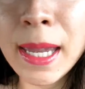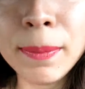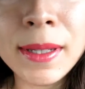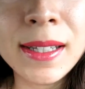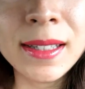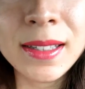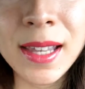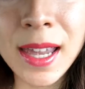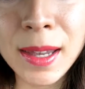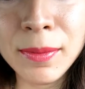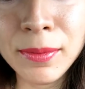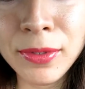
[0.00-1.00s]
kept it the
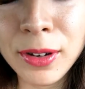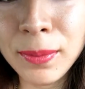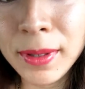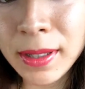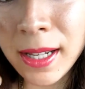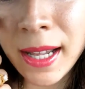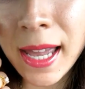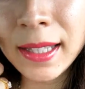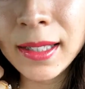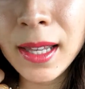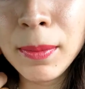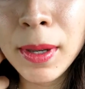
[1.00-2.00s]
same from the
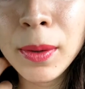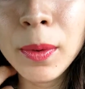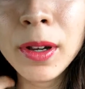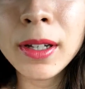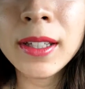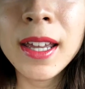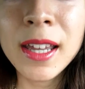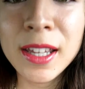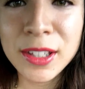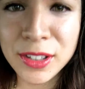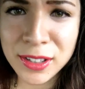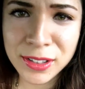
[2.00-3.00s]
last time I worked,
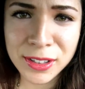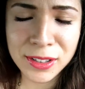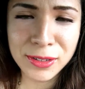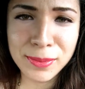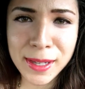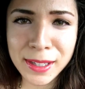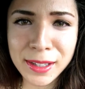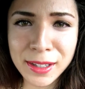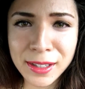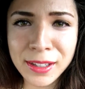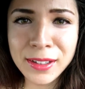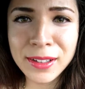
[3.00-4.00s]
just to
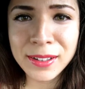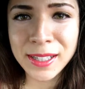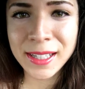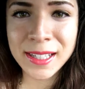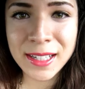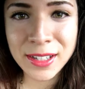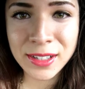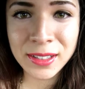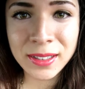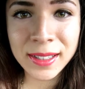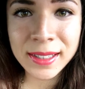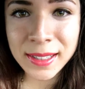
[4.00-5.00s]
make, you know, the
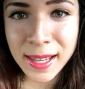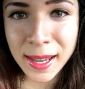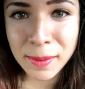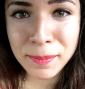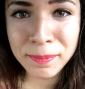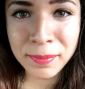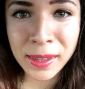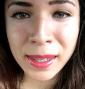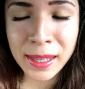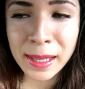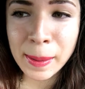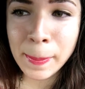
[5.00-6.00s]
conditions the same.
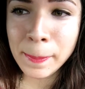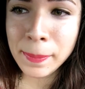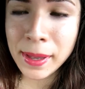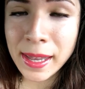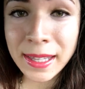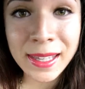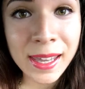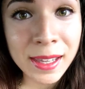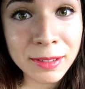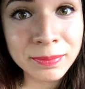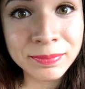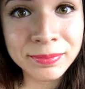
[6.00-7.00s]
But
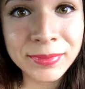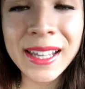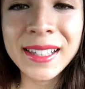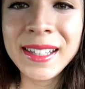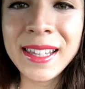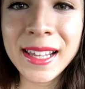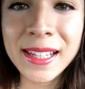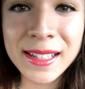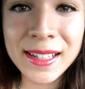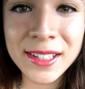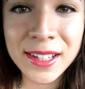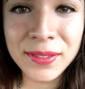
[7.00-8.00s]
yeah, at the end of
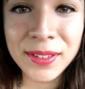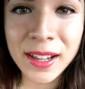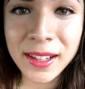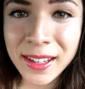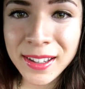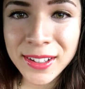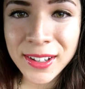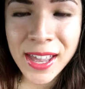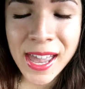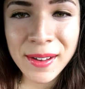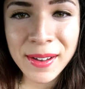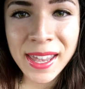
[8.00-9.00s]
the shift I'll let you know
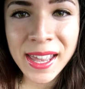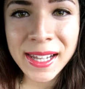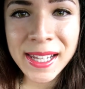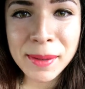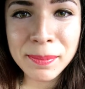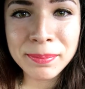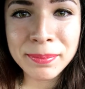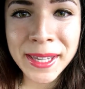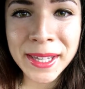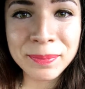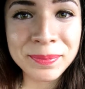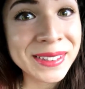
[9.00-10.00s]
how it held up.
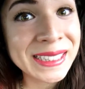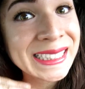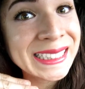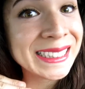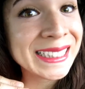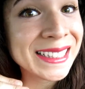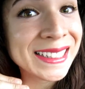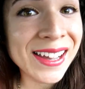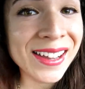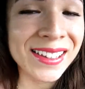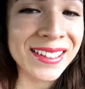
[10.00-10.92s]
But this is how it